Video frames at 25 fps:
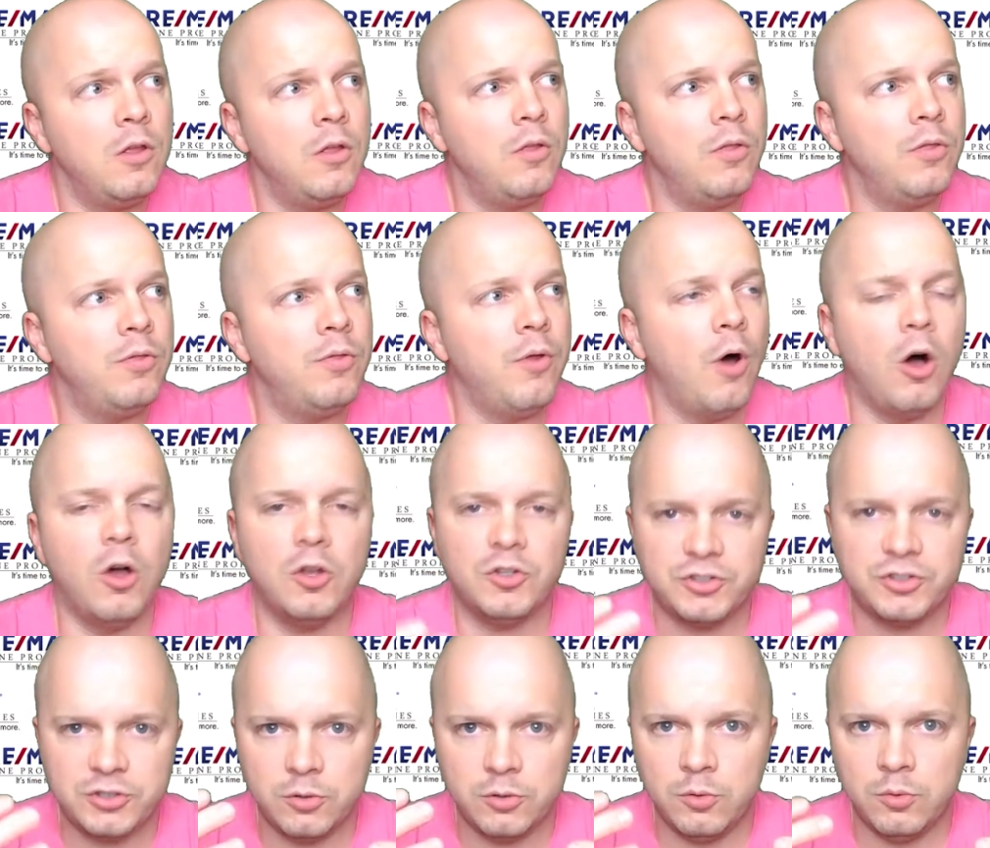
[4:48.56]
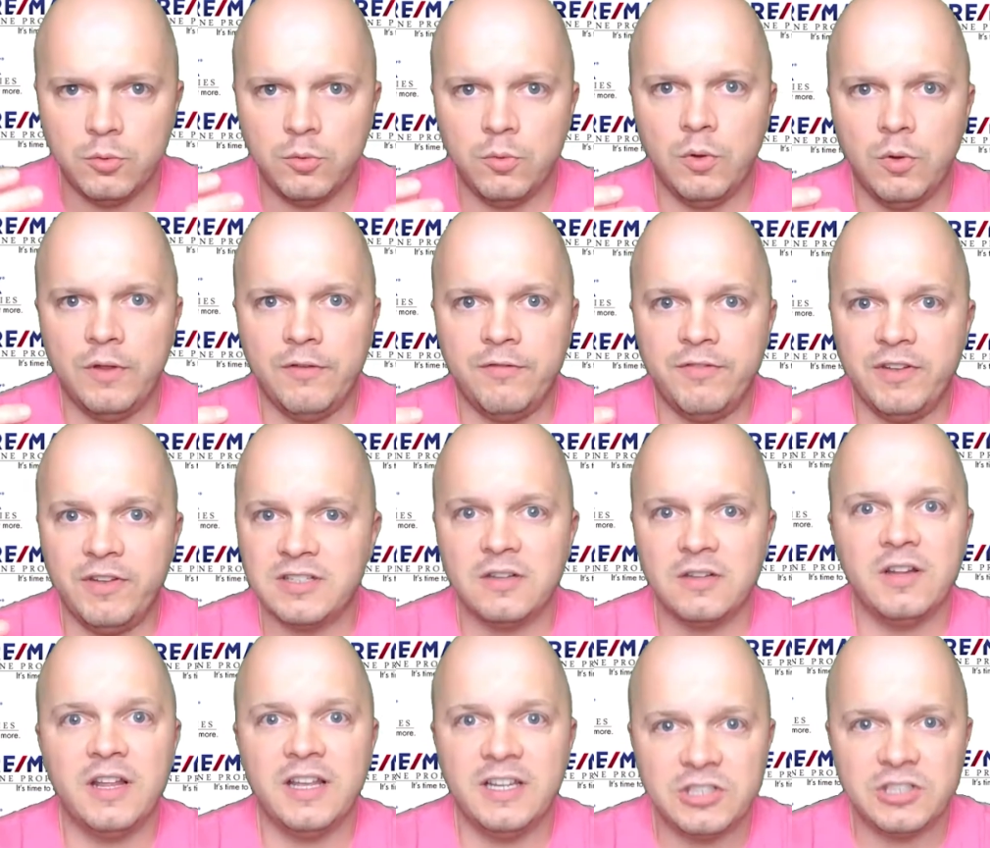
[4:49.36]
Also,
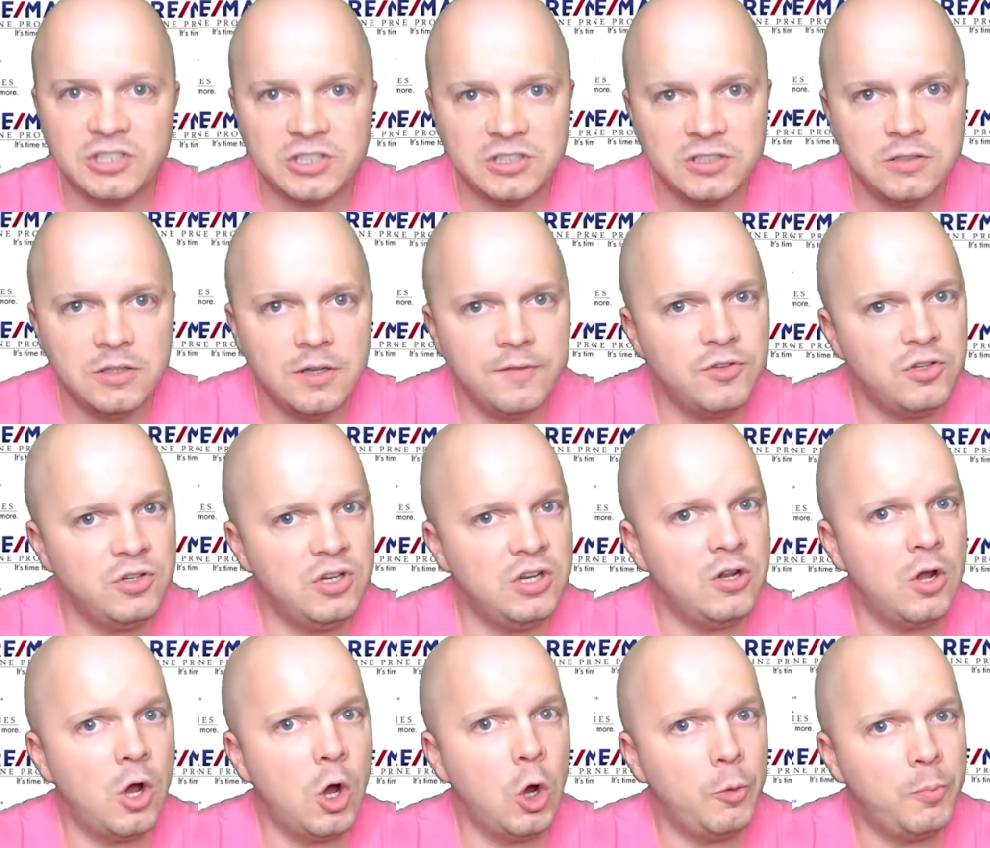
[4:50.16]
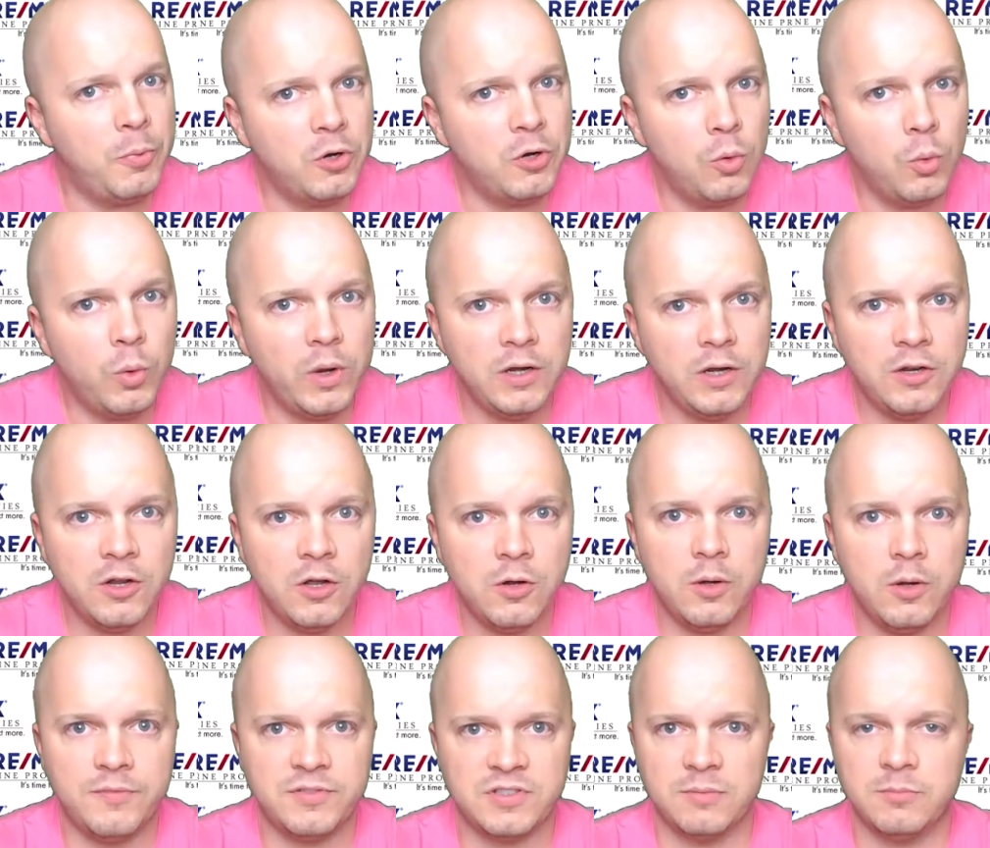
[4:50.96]
ventilation. If you need to open a window,
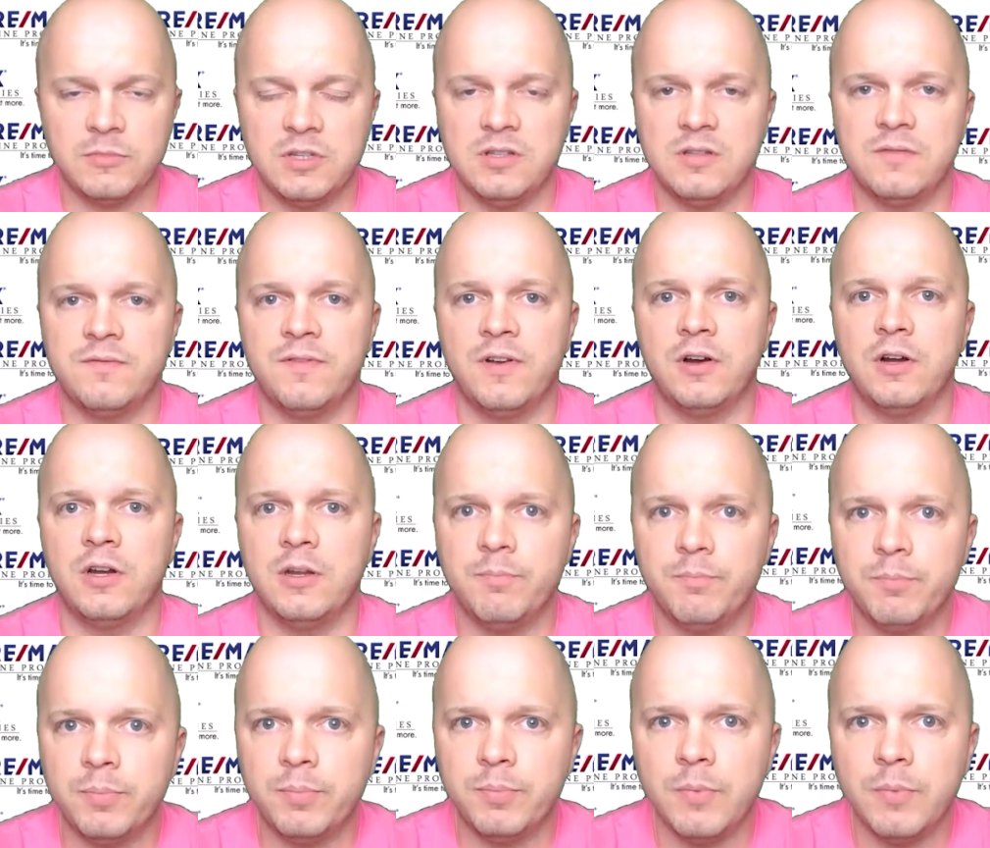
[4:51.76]
if something's very